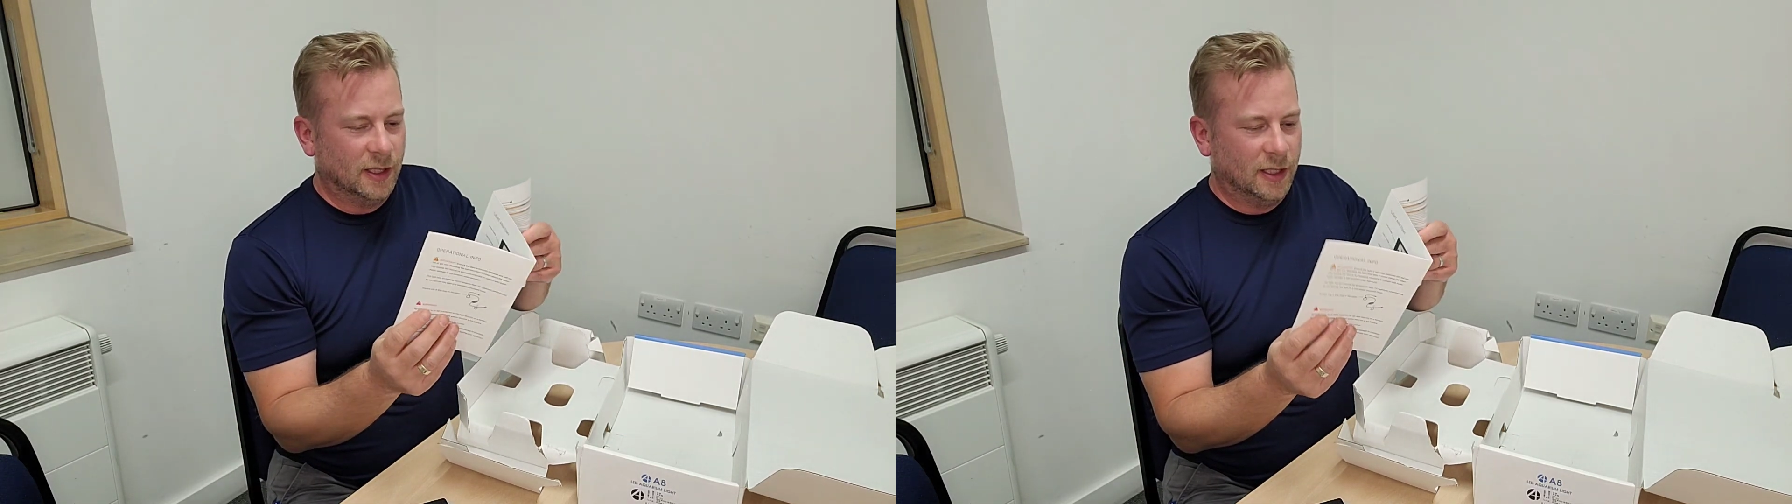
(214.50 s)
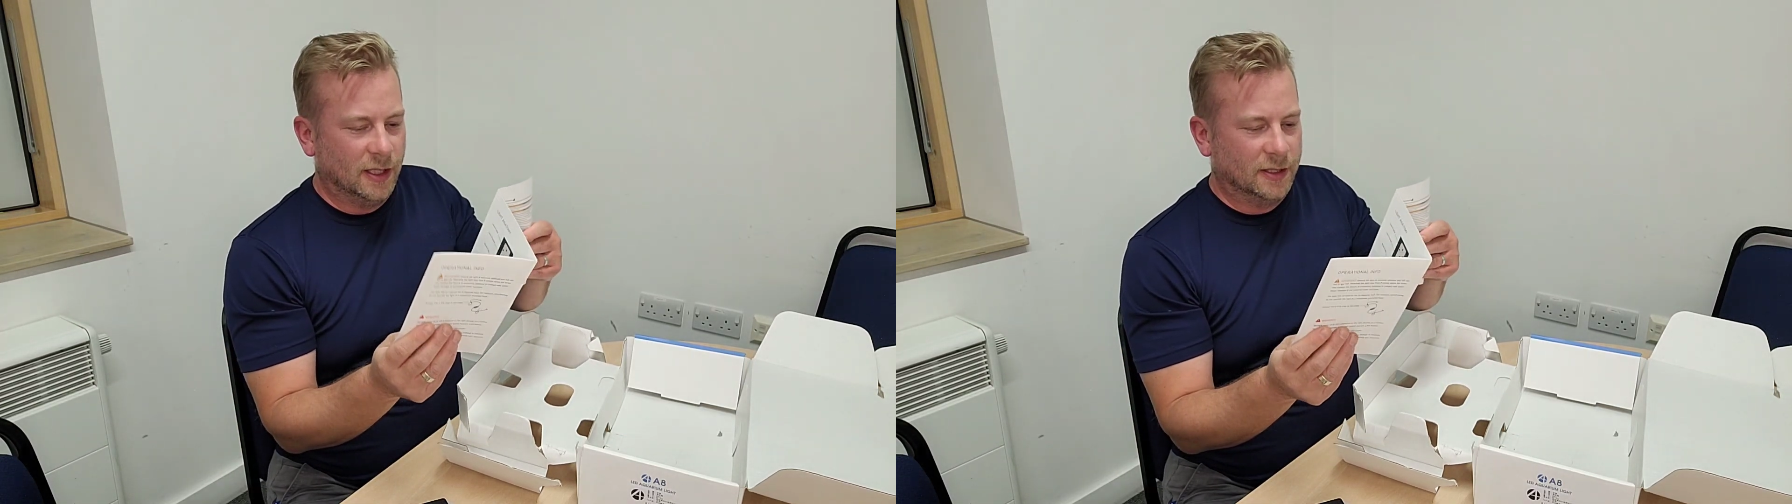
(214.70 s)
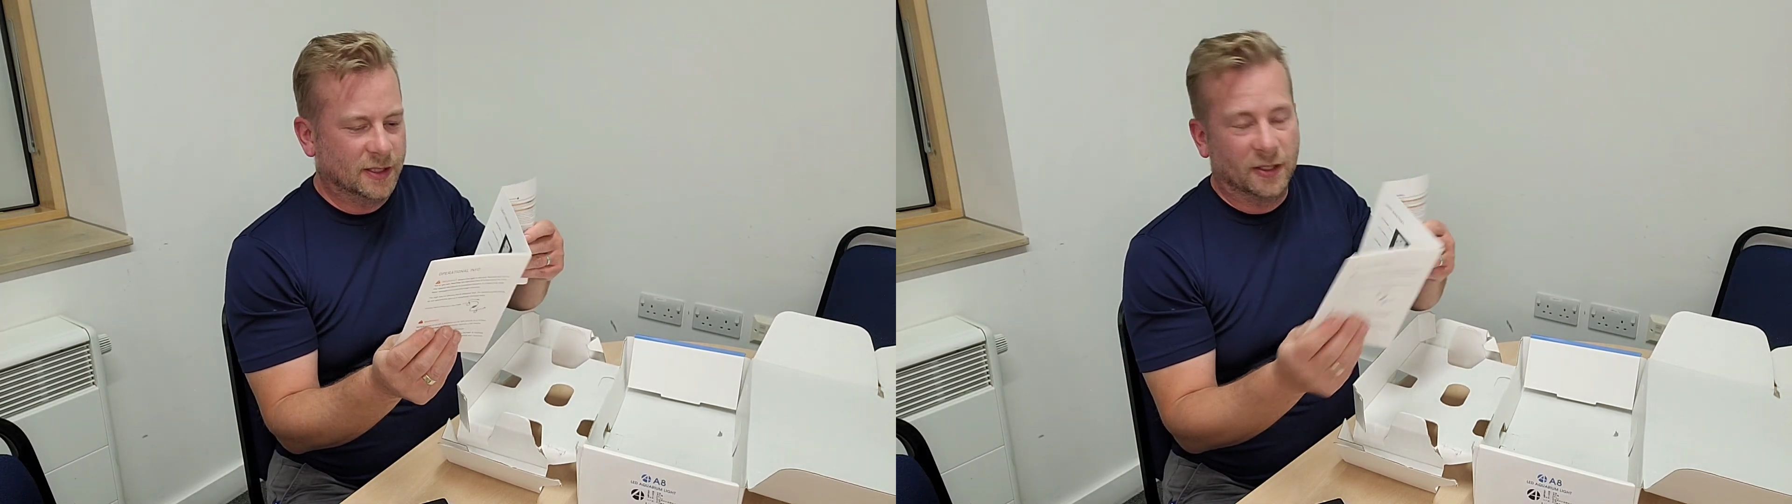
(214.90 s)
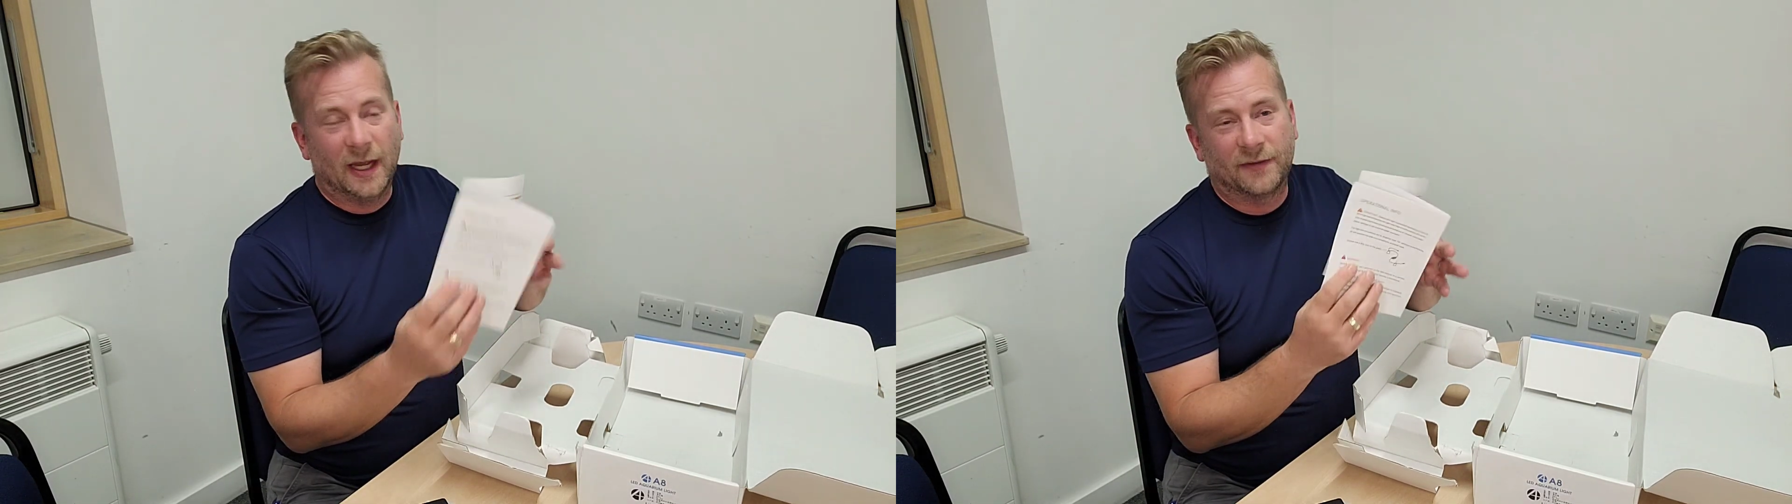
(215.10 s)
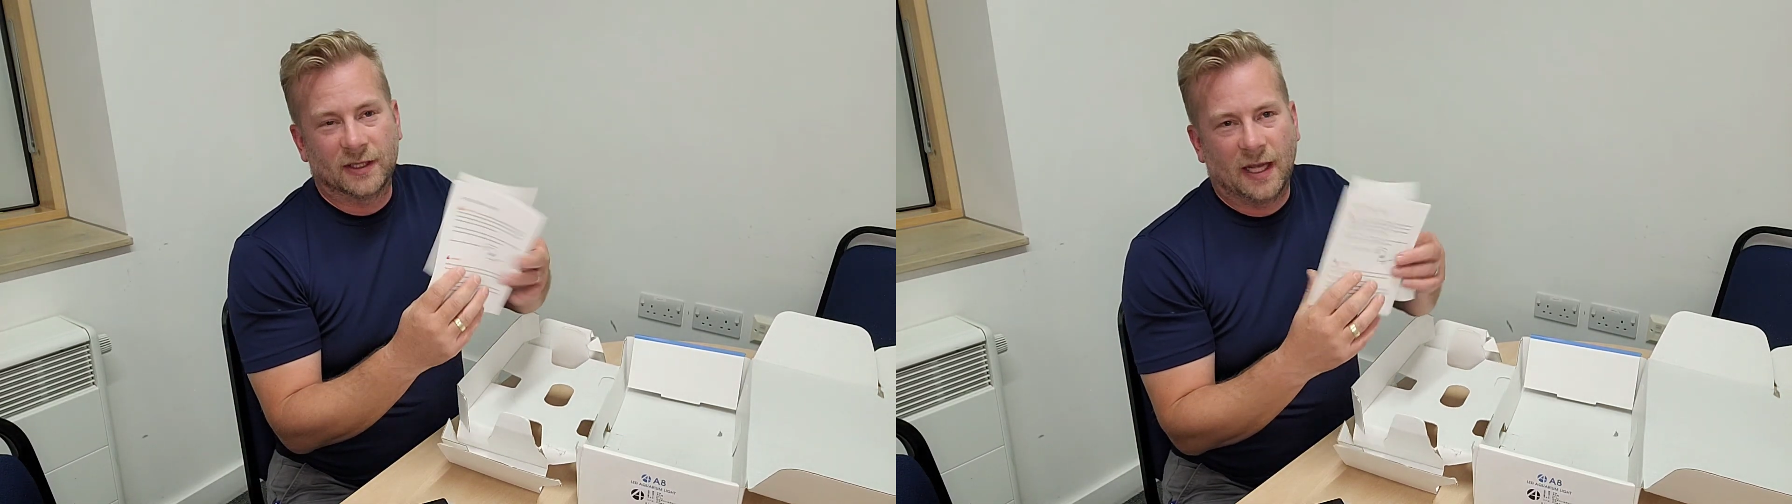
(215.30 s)
So you
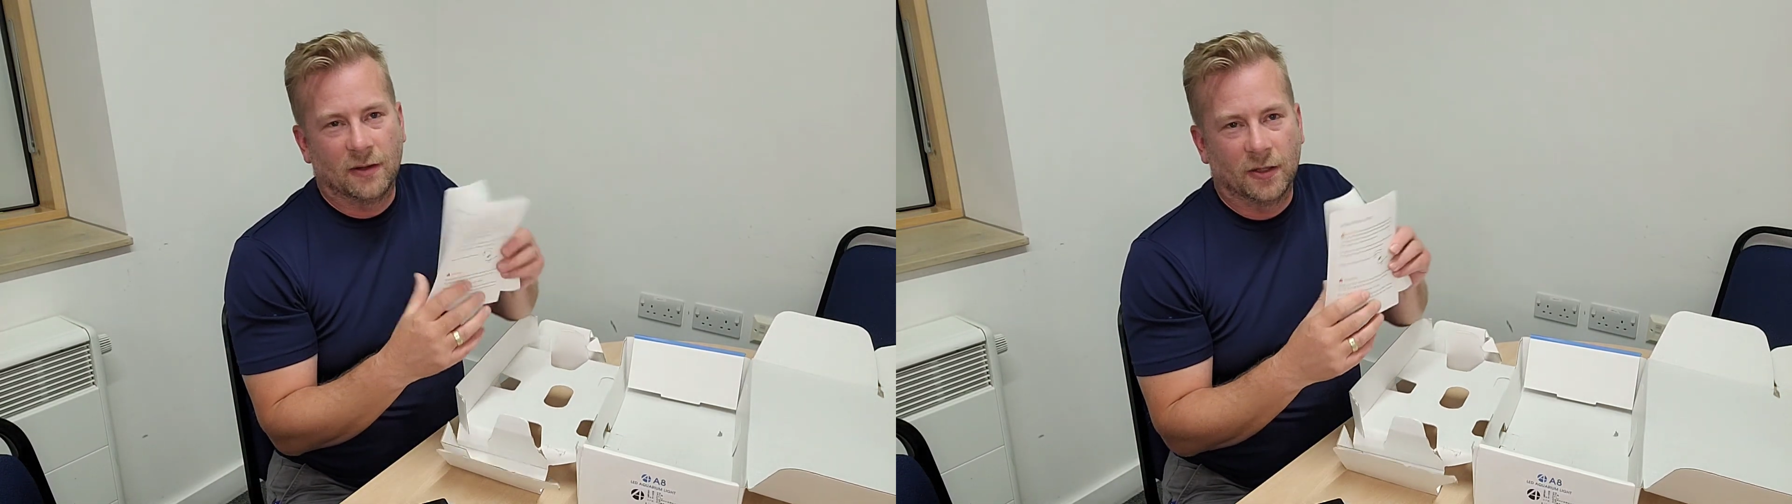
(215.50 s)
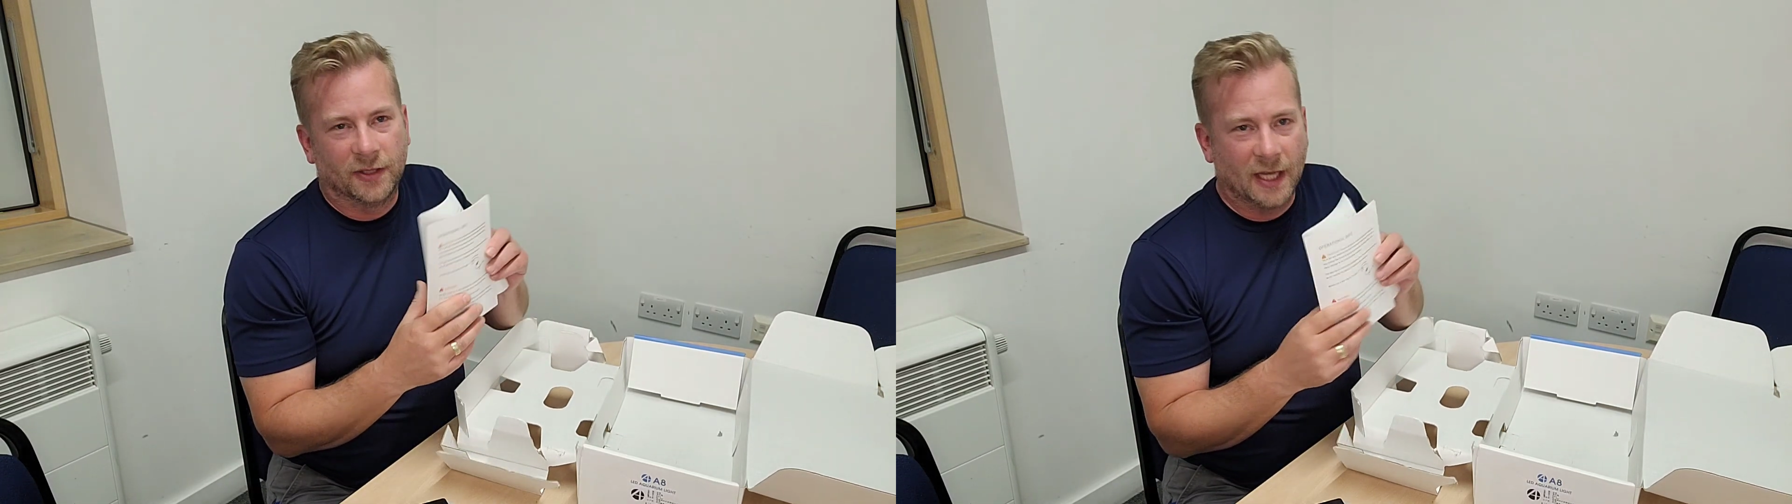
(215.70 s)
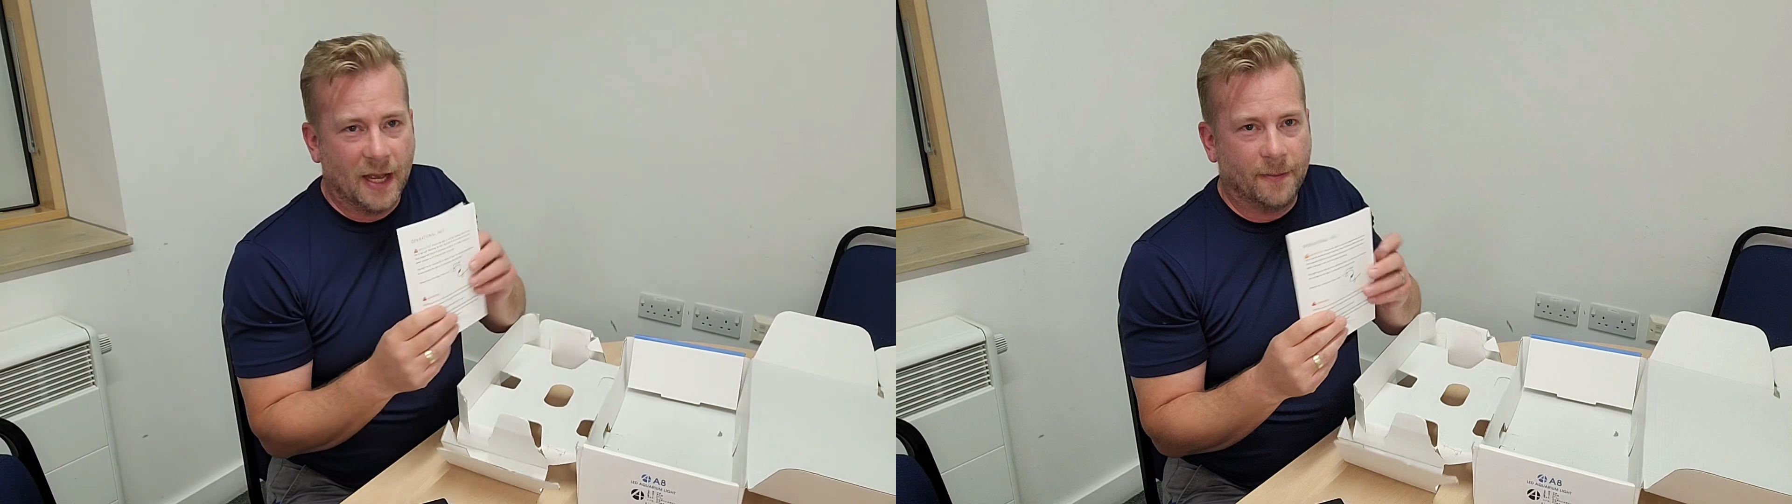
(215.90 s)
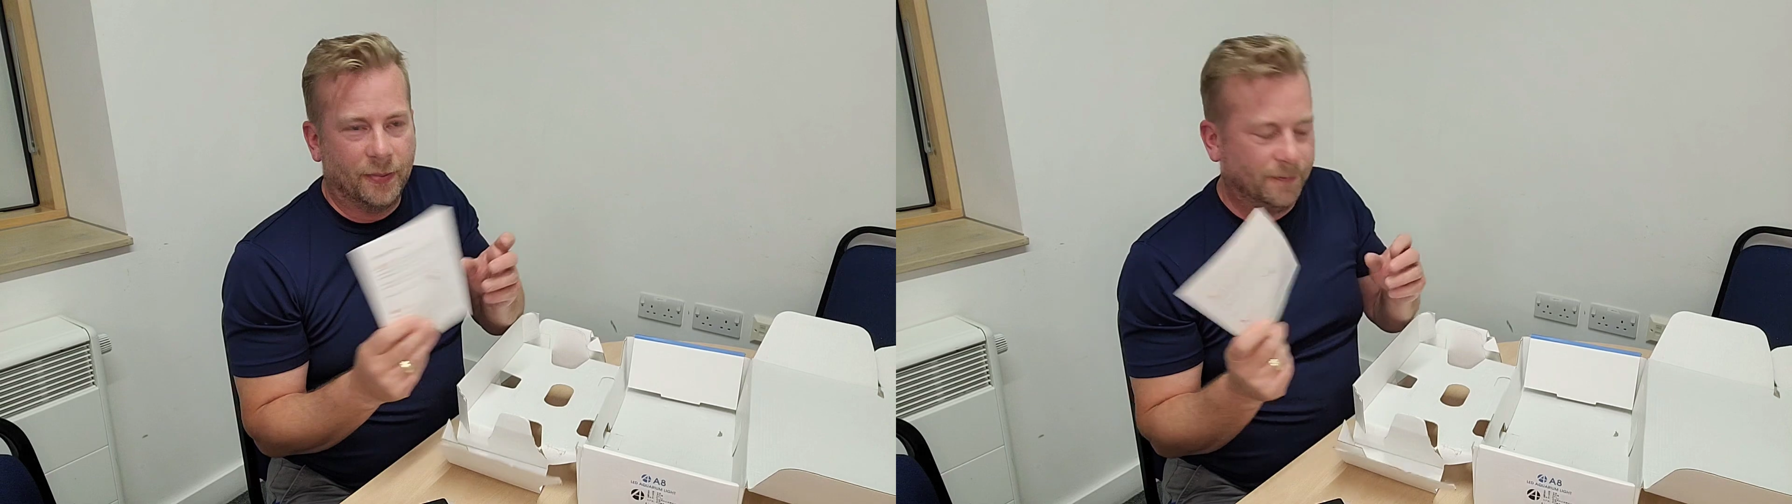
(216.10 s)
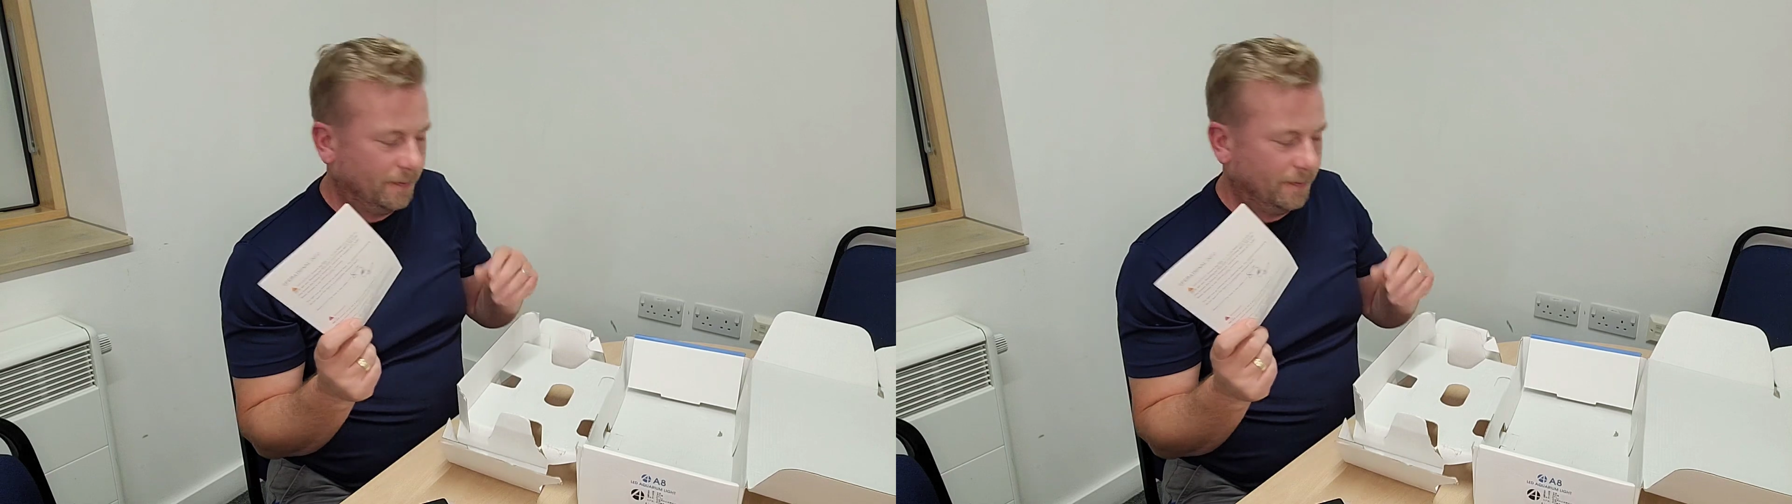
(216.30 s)
have to download the app,